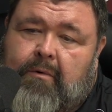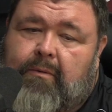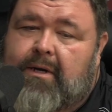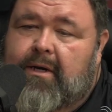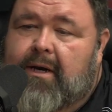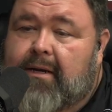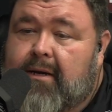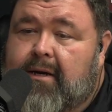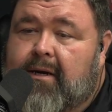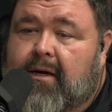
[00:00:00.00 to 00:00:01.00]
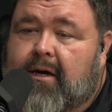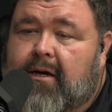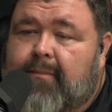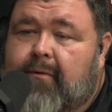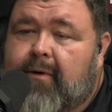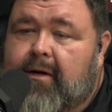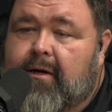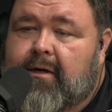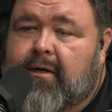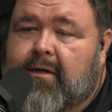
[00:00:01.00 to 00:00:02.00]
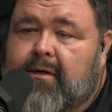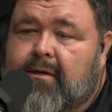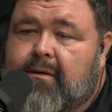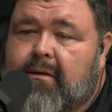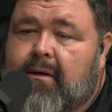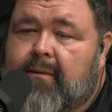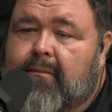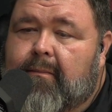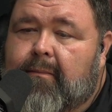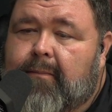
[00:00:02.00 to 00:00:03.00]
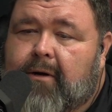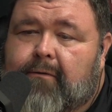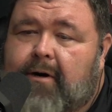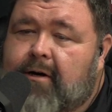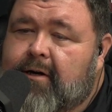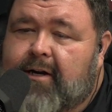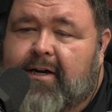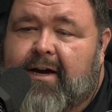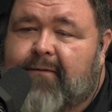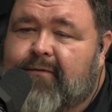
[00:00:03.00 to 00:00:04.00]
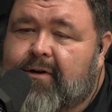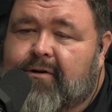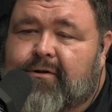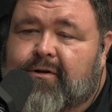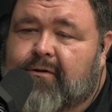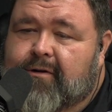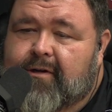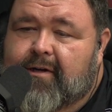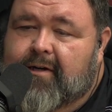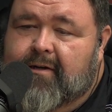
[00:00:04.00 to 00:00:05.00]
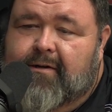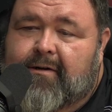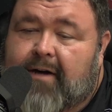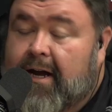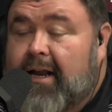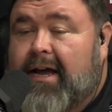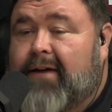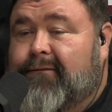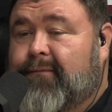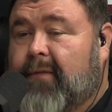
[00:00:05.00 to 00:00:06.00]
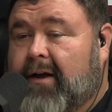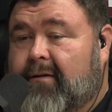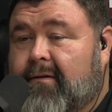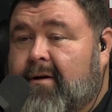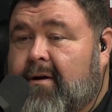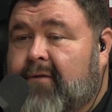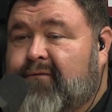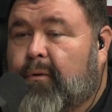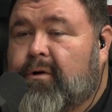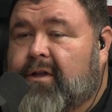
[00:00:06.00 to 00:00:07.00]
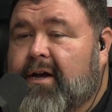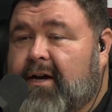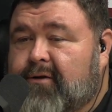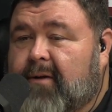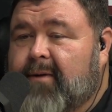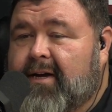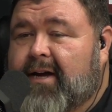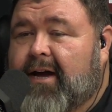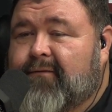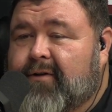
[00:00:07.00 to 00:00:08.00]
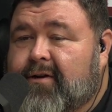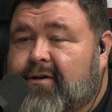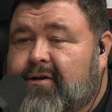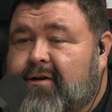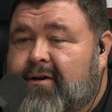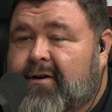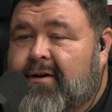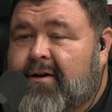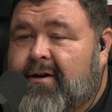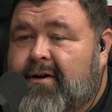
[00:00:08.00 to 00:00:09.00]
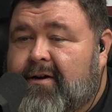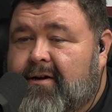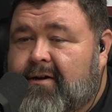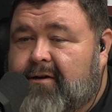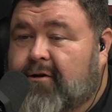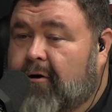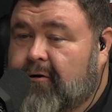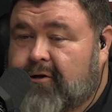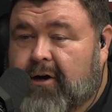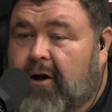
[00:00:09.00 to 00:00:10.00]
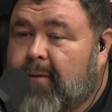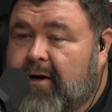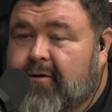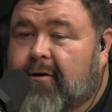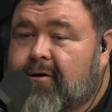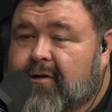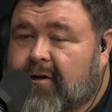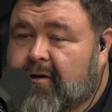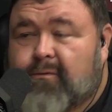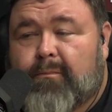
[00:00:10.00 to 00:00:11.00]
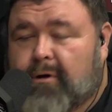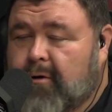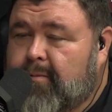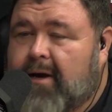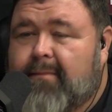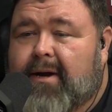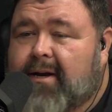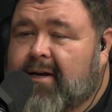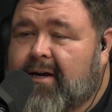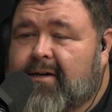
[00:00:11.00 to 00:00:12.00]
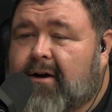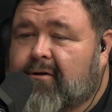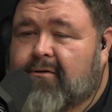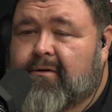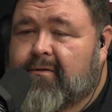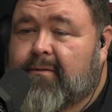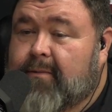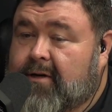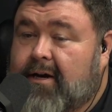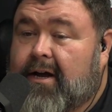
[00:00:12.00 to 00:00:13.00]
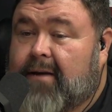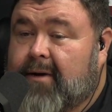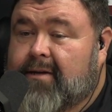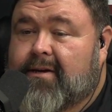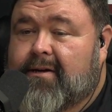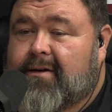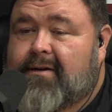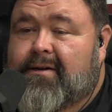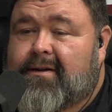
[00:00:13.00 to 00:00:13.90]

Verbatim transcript: But we did. I did. I cut up a red onion and, the pickled red onion and catfish are so good together. I got to have like four things when I'm eating catfish. List them. Tartar sauce, homemade tartar sauce, yep. blue plate mayonnaise. I'll go. Let me tell you how I make that.